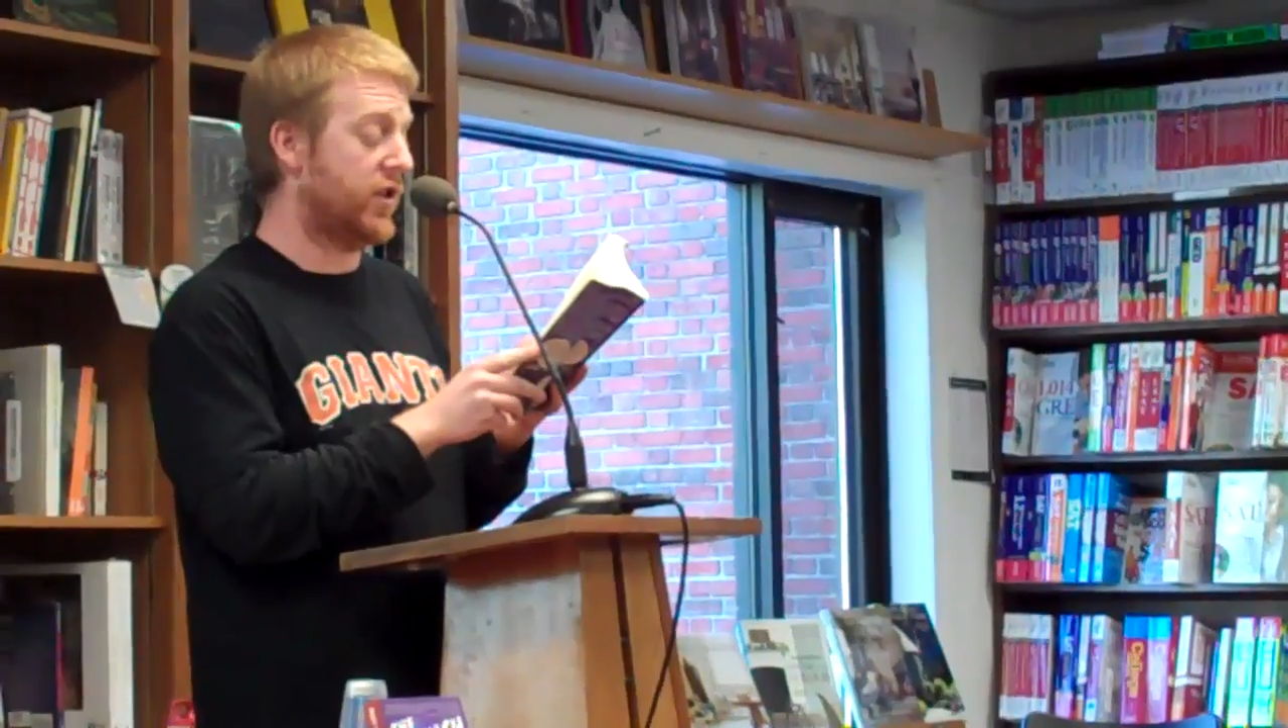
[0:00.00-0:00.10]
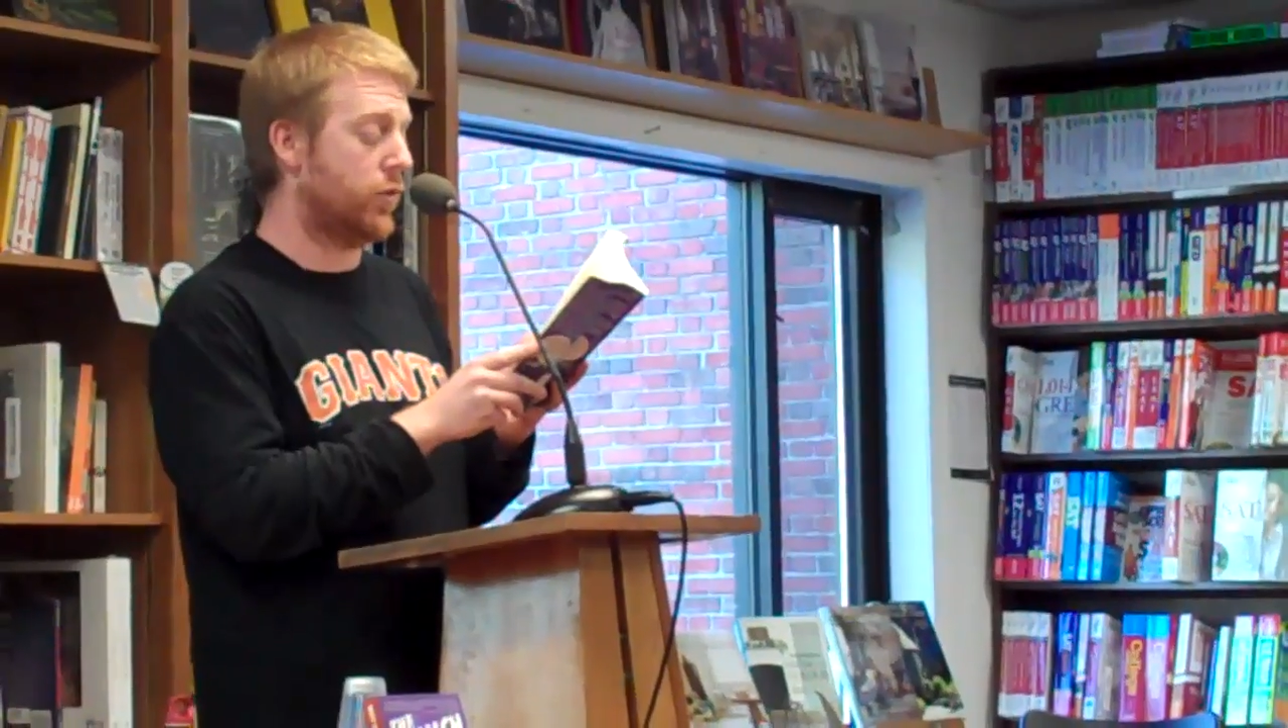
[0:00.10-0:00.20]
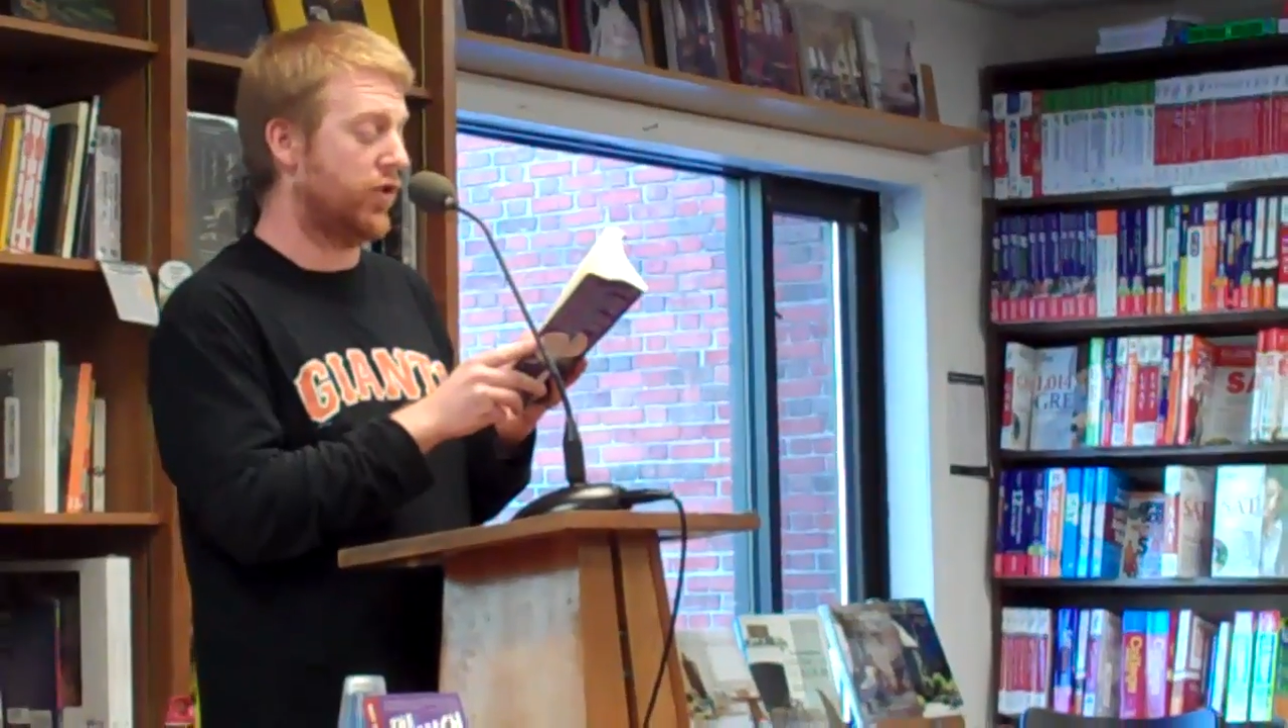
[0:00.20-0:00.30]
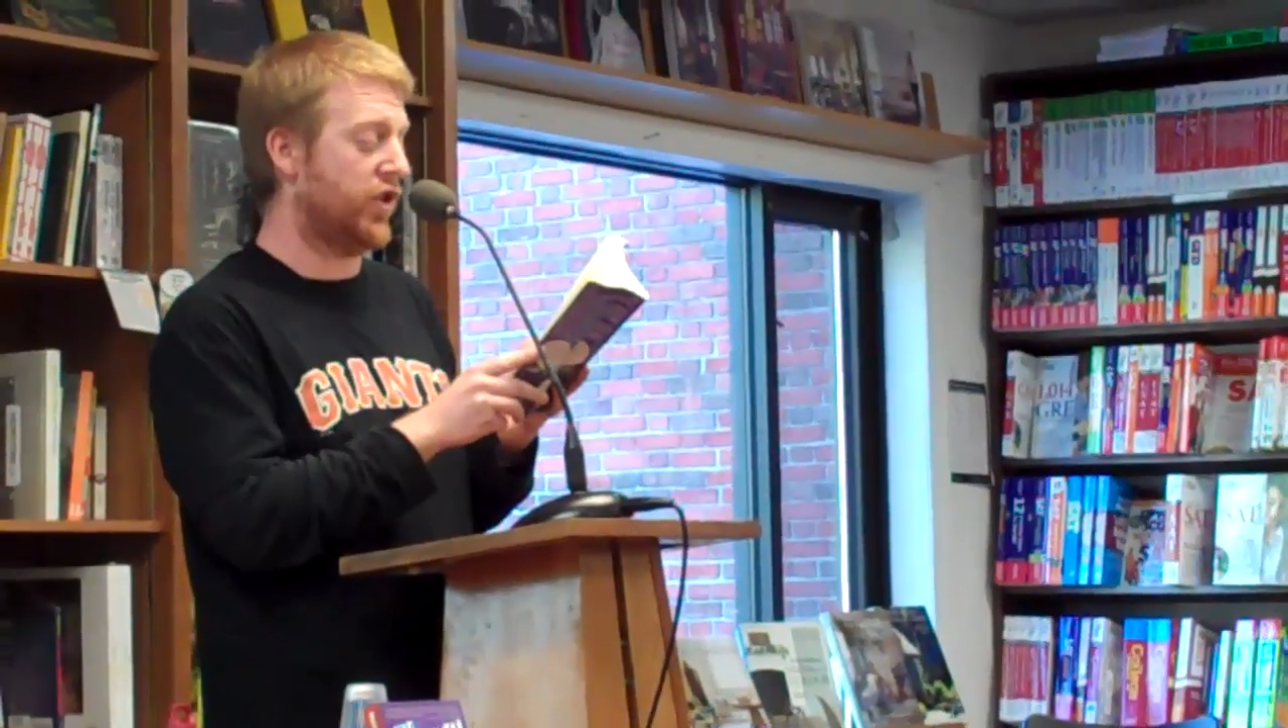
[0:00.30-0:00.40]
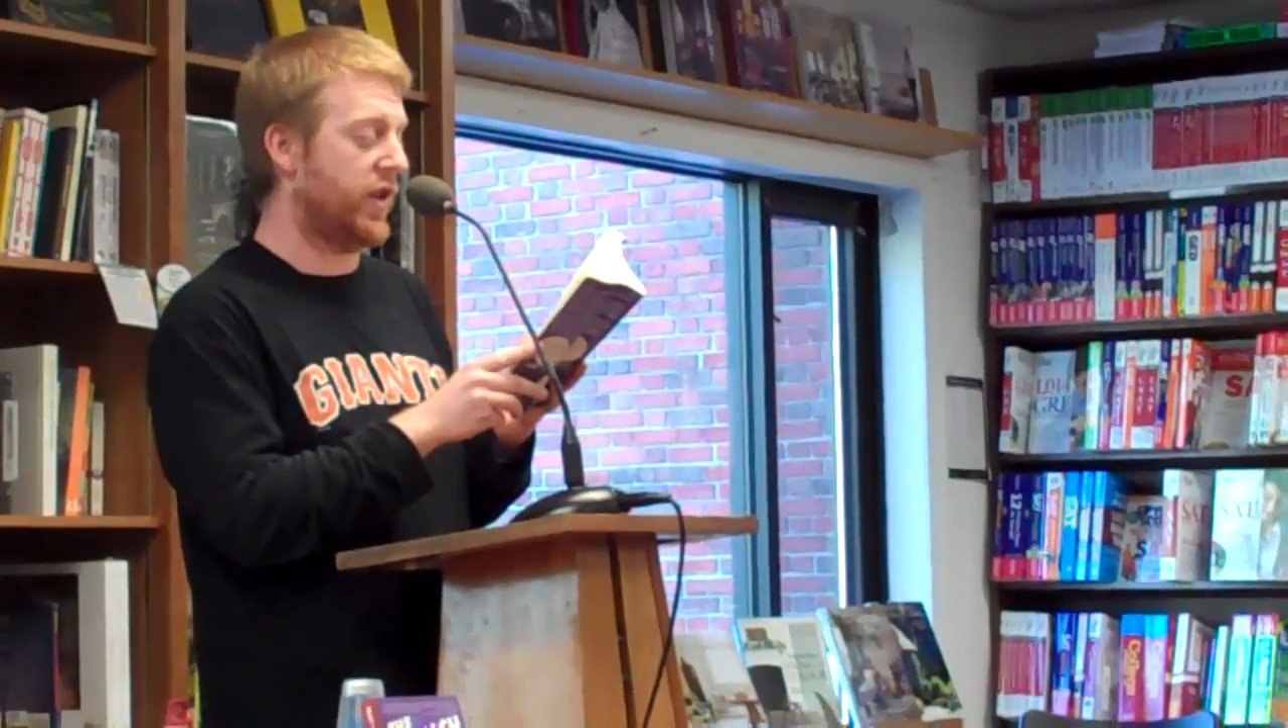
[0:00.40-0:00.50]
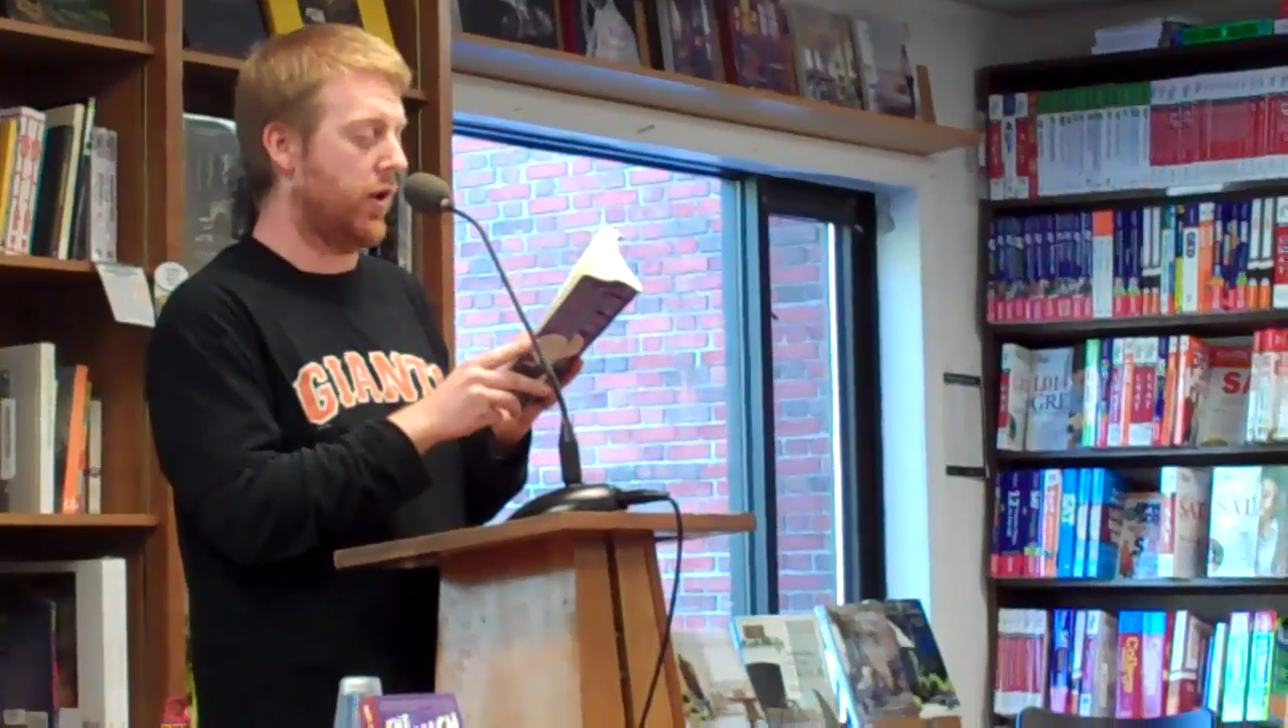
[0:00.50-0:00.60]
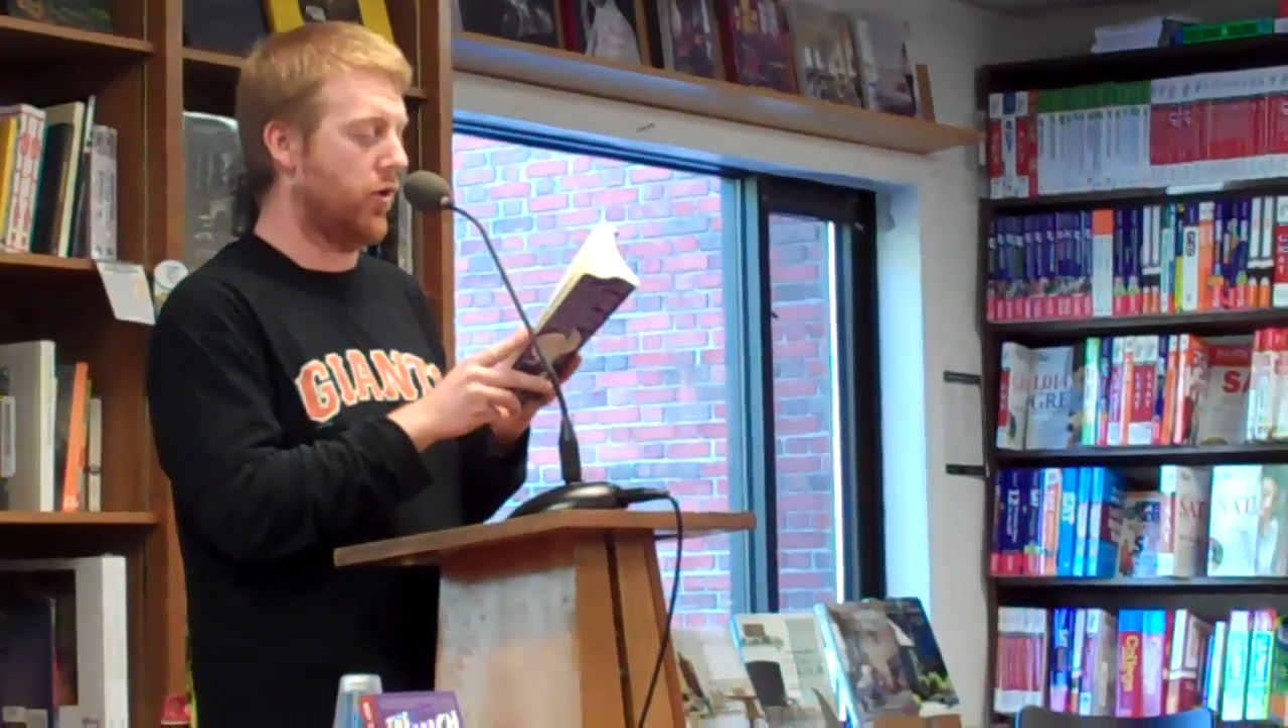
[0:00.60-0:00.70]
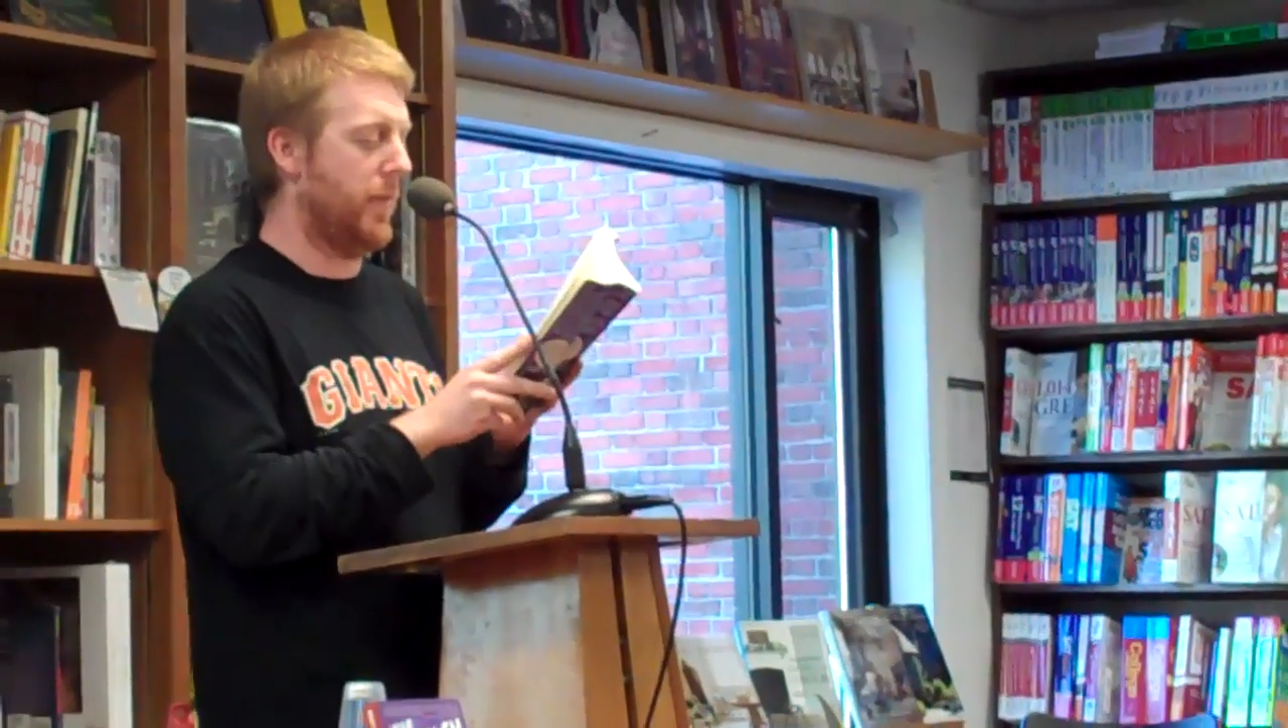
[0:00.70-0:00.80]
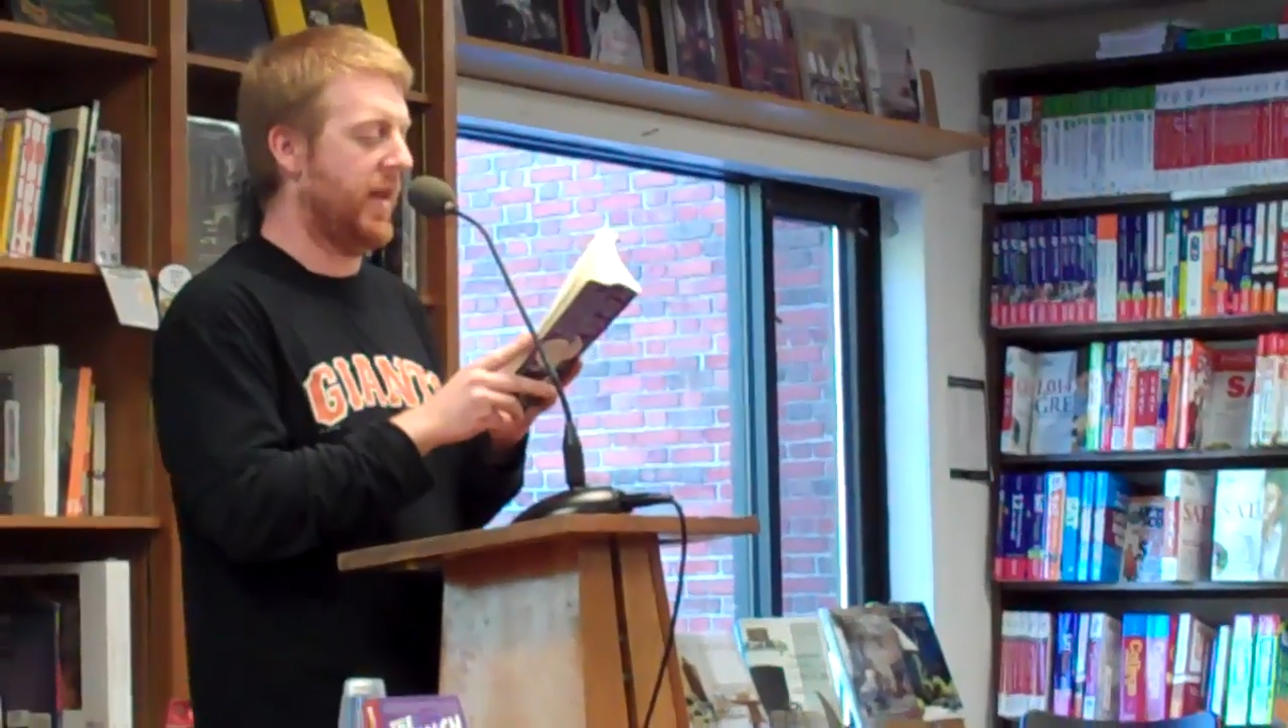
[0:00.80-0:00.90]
sailor